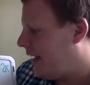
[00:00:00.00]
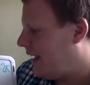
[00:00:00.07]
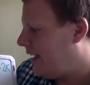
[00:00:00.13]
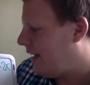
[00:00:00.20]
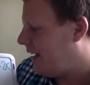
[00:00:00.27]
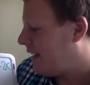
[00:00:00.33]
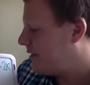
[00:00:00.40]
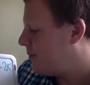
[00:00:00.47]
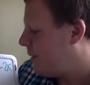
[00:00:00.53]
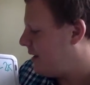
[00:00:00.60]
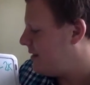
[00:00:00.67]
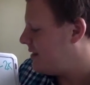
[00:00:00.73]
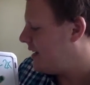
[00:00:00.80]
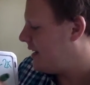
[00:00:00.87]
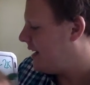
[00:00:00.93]
8x
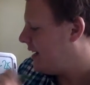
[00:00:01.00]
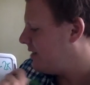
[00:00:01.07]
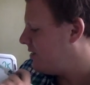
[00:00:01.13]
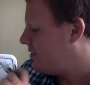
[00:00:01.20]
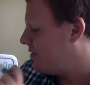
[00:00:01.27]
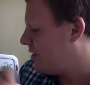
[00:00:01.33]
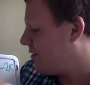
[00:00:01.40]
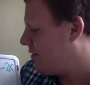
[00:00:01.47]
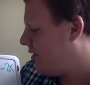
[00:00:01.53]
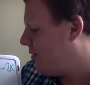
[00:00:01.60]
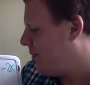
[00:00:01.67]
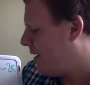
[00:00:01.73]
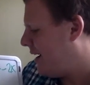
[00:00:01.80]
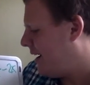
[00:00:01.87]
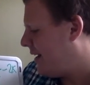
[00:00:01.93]
minus 8x is 0, and
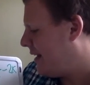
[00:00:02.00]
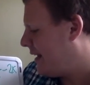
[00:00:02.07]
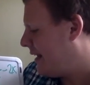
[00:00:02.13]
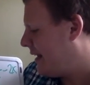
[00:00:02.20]
we get